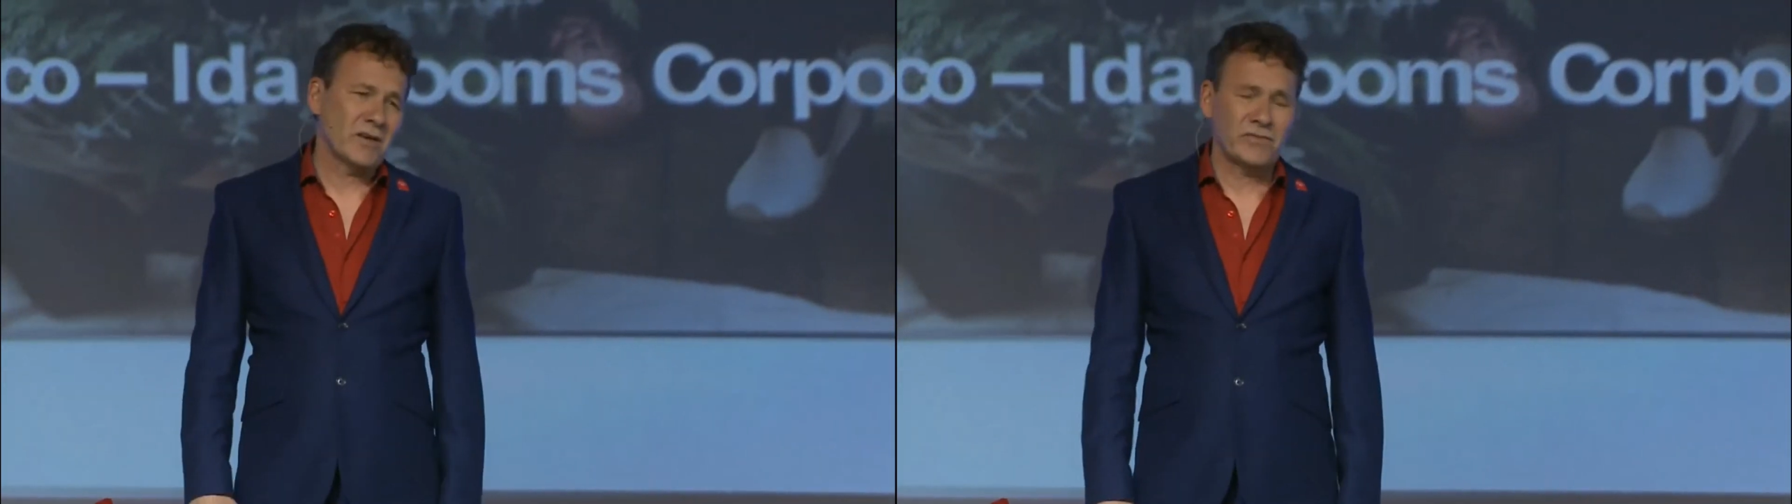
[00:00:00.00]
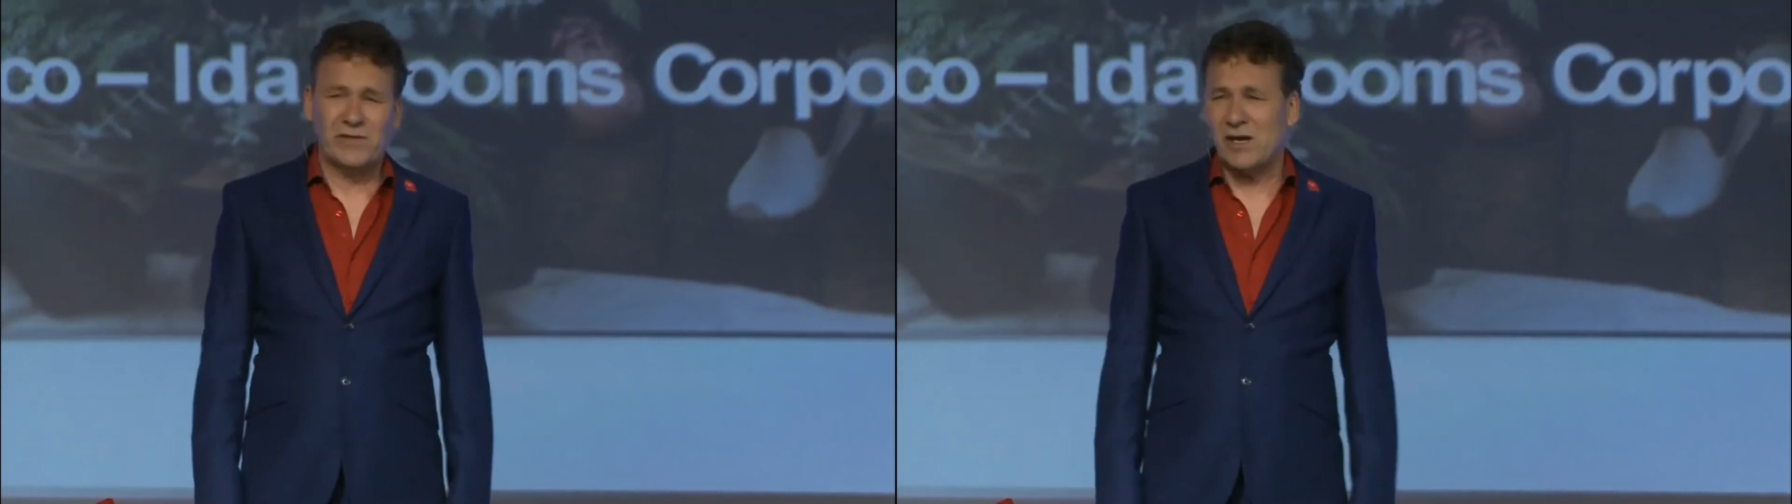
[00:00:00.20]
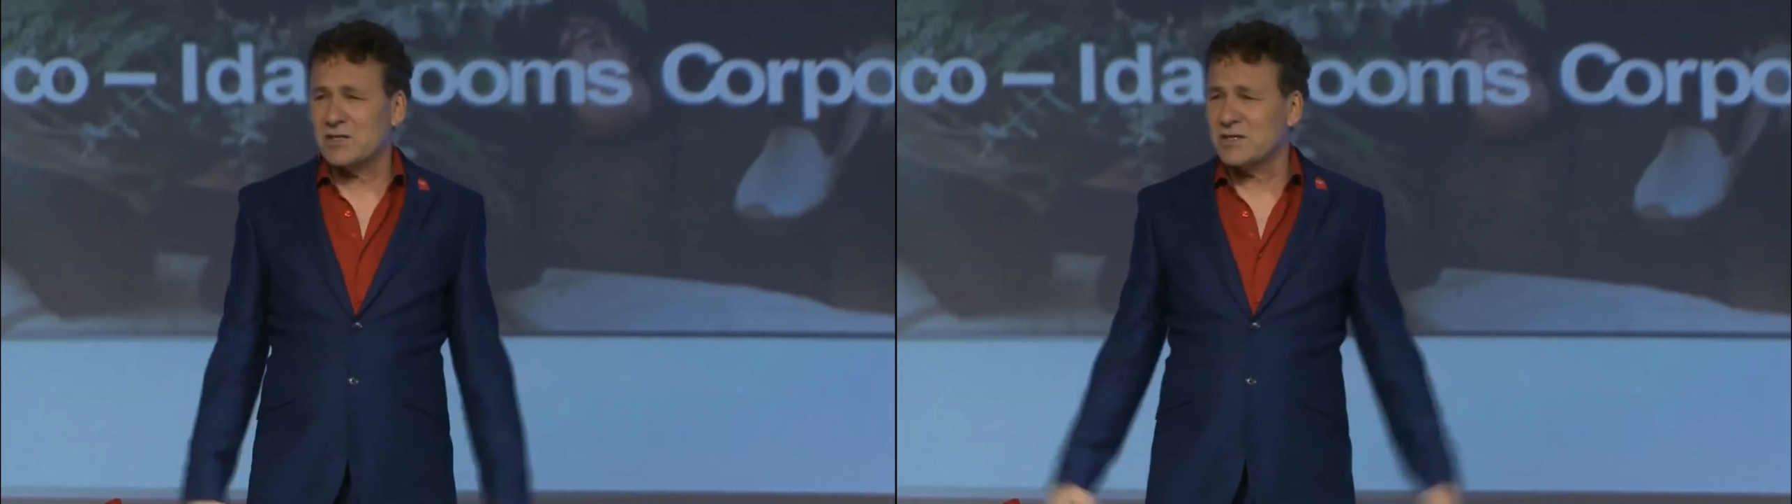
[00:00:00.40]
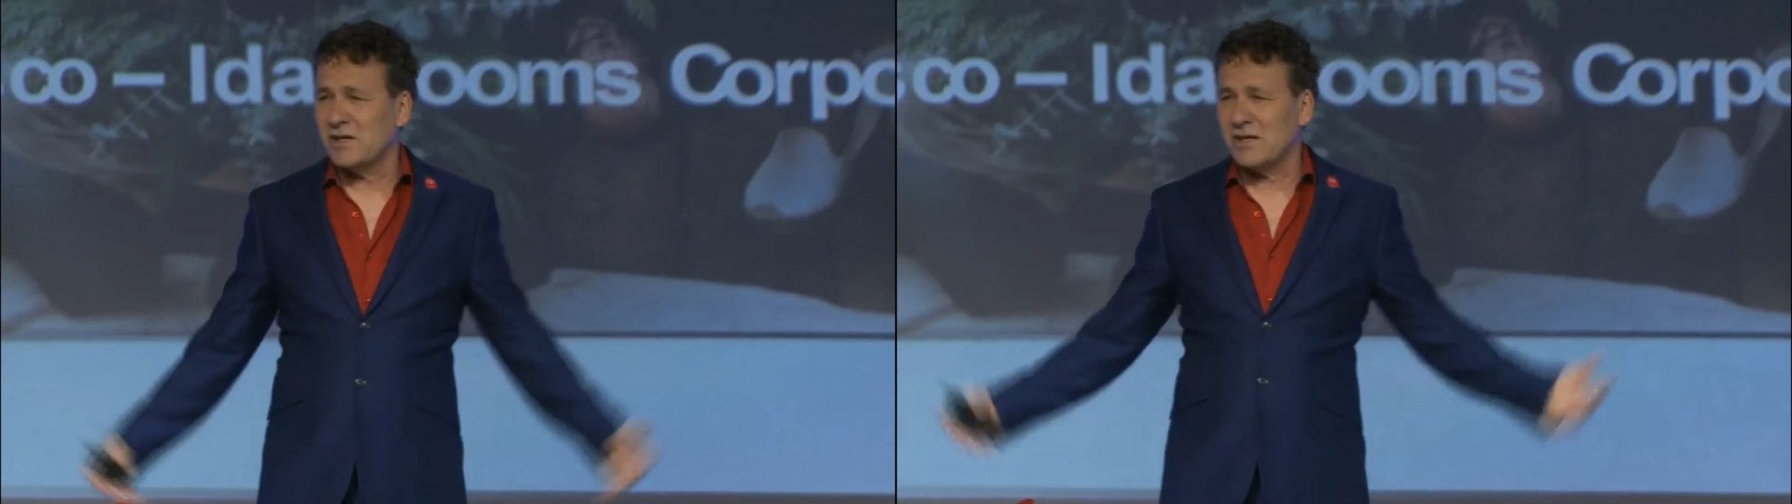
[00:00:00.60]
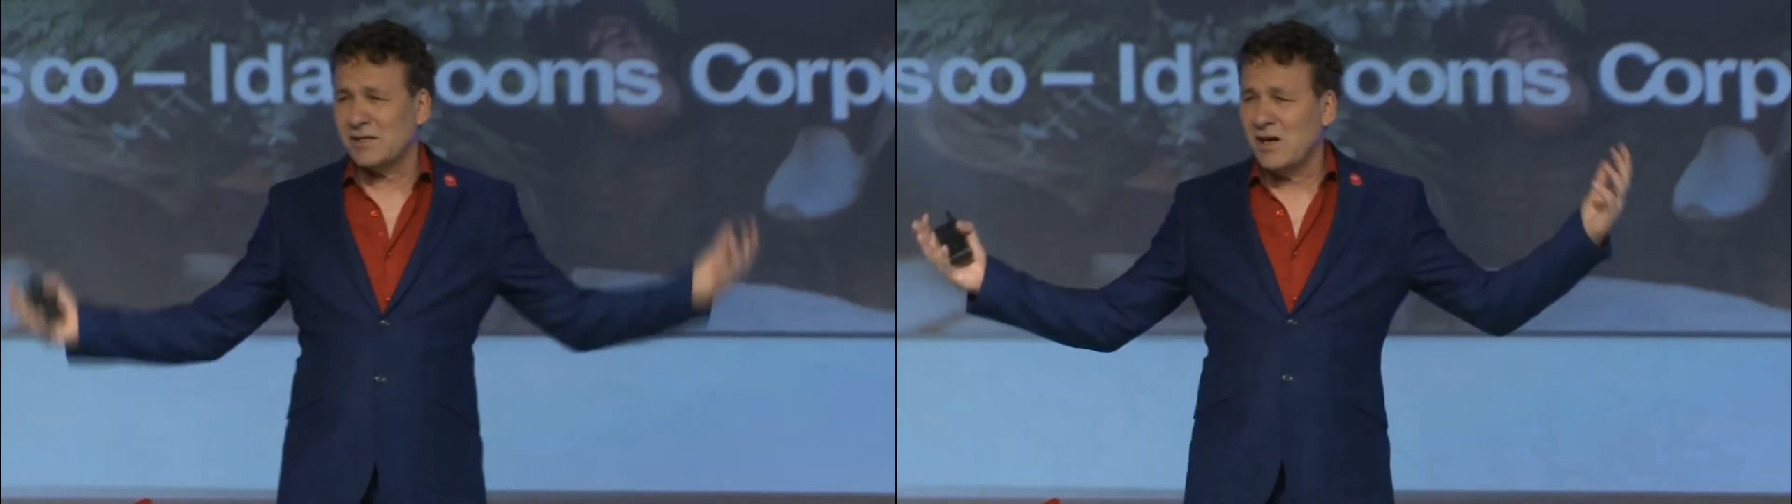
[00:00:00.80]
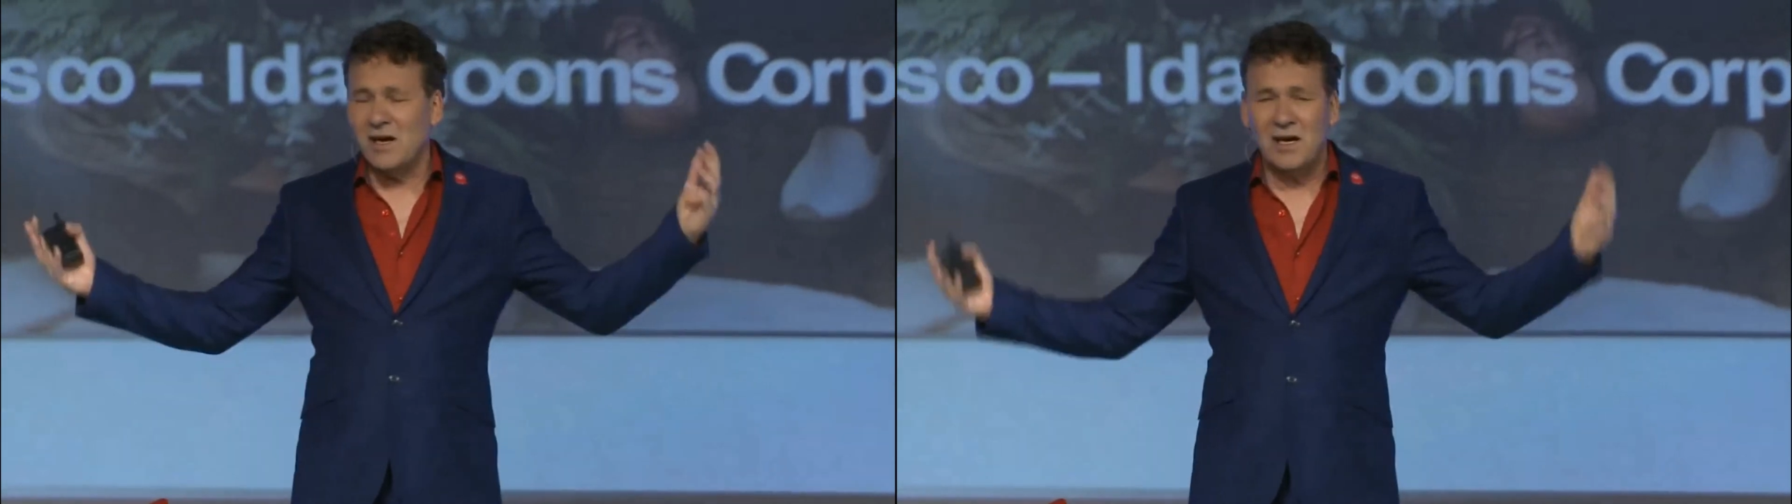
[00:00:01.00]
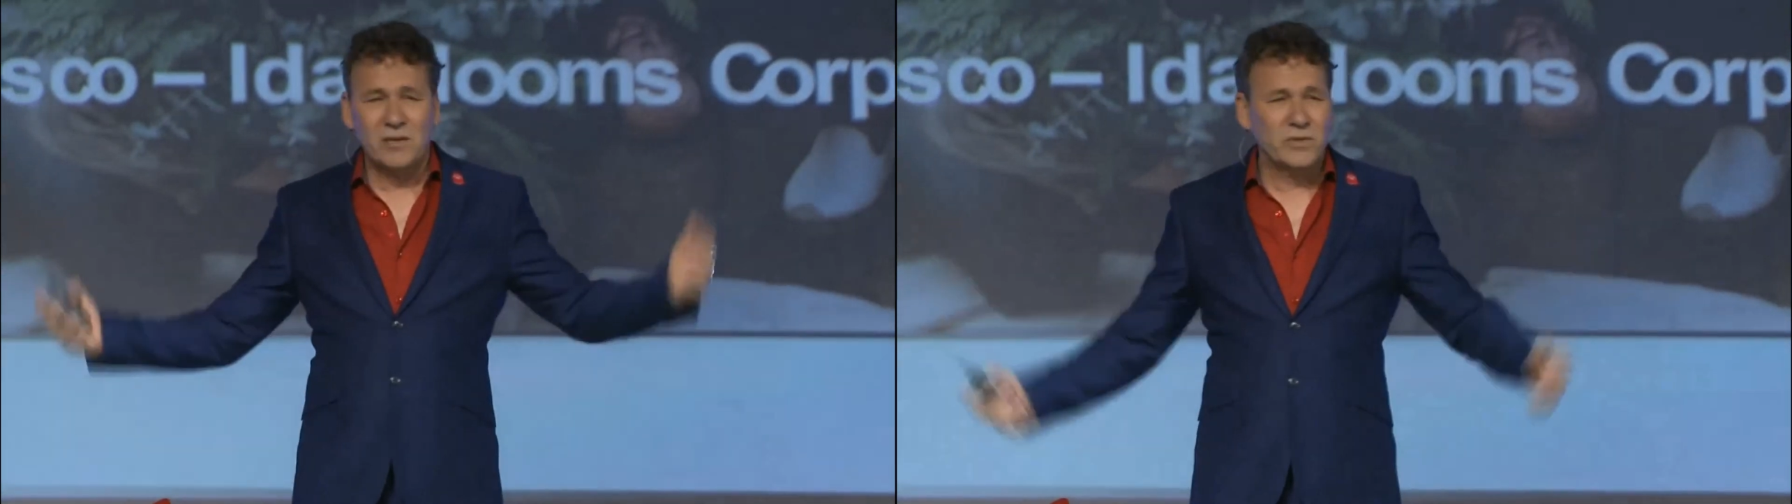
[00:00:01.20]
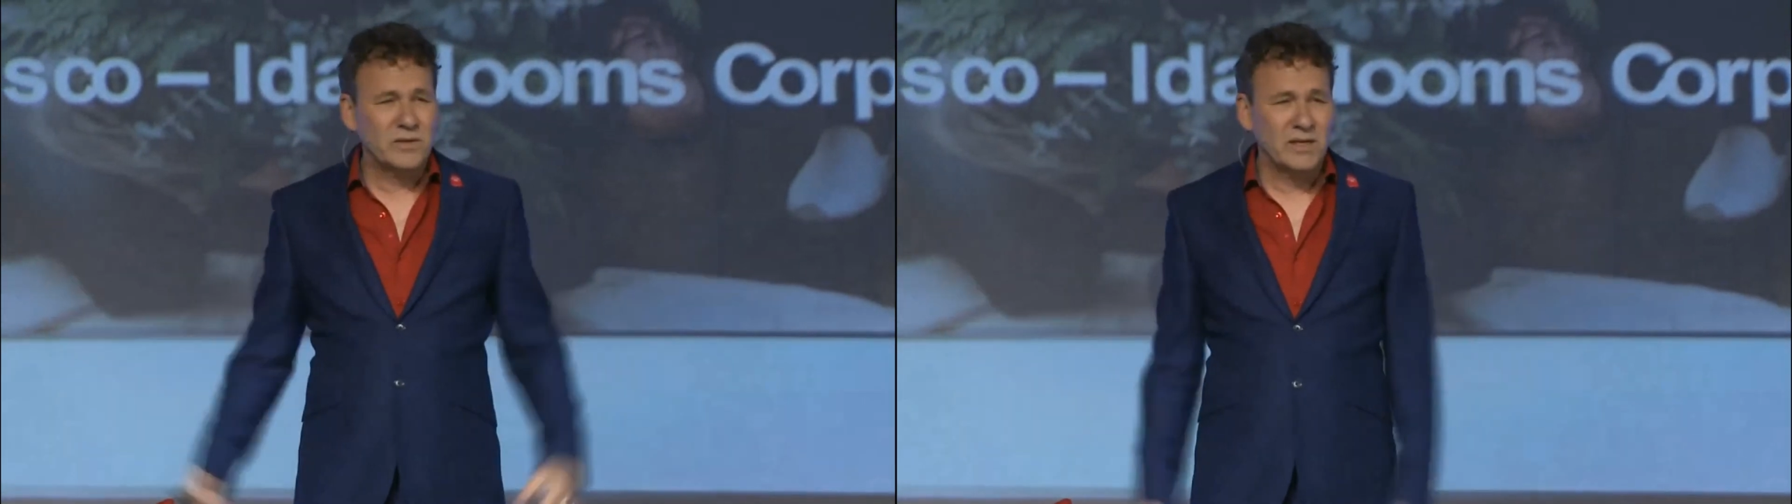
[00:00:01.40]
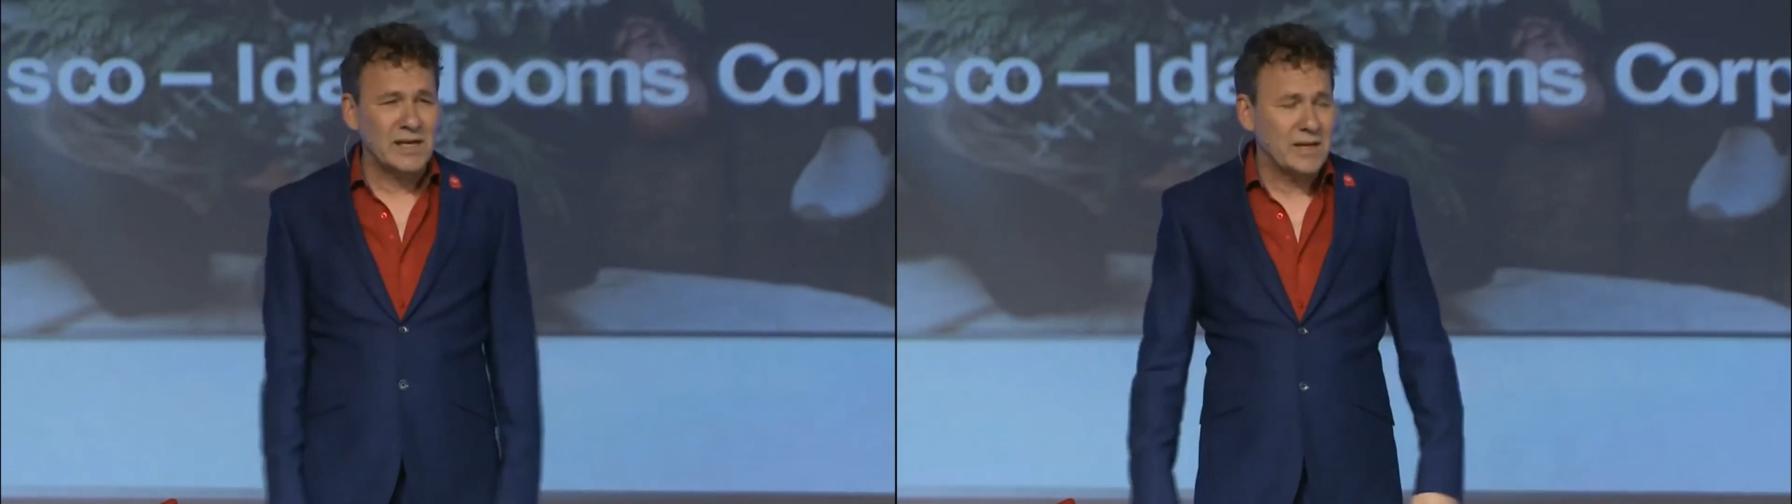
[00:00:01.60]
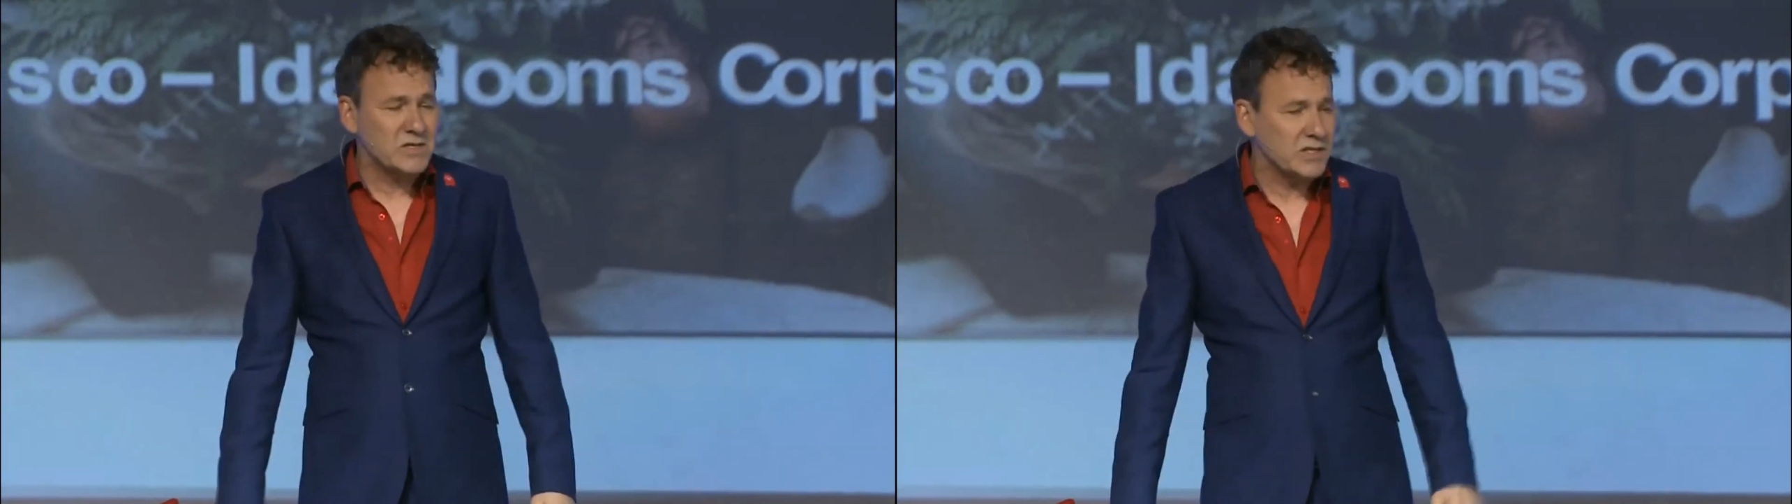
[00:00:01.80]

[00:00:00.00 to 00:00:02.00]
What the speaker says: Flowers.com, Amazon.